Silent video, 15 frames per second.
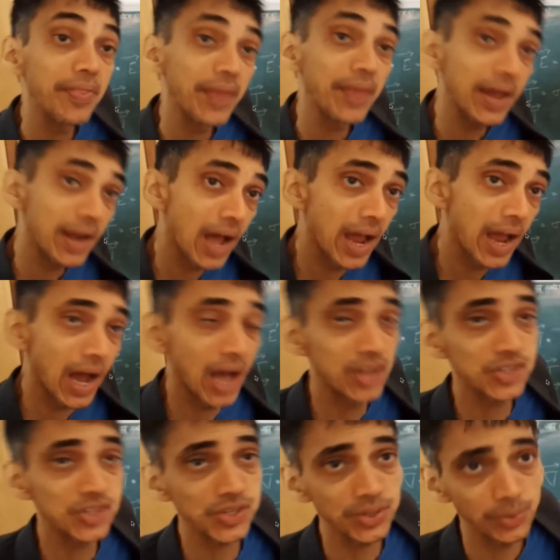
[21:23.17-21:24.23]
And then I
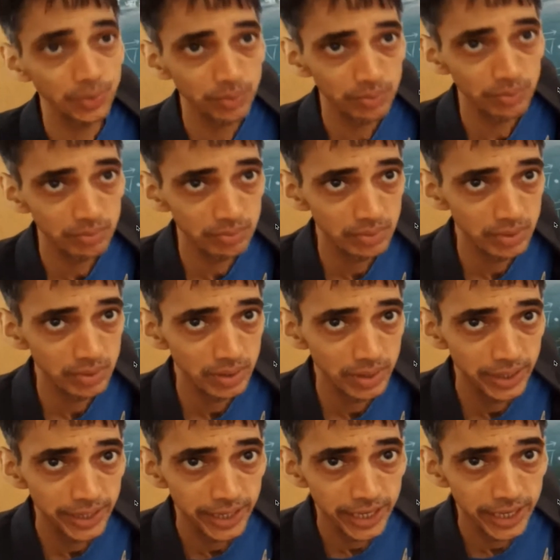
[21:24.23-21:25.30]
ask you,
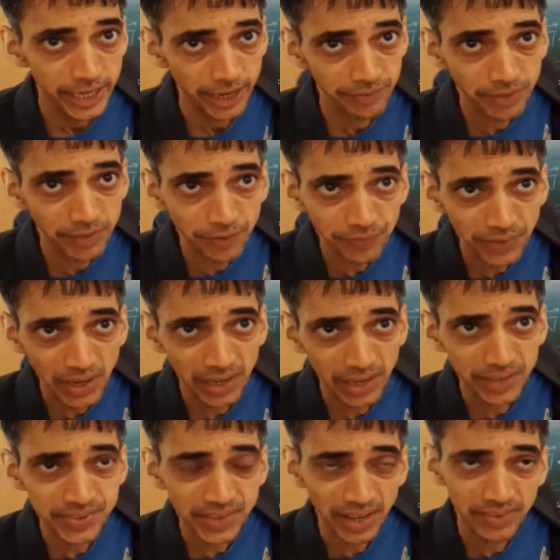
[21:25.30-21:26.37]
if the field
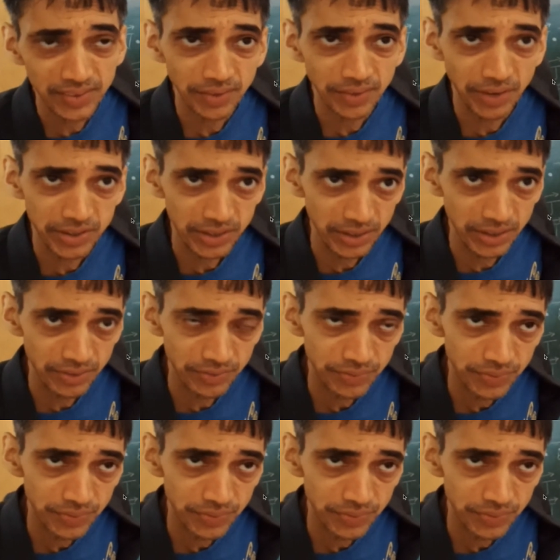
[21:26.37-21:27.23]
is conservative,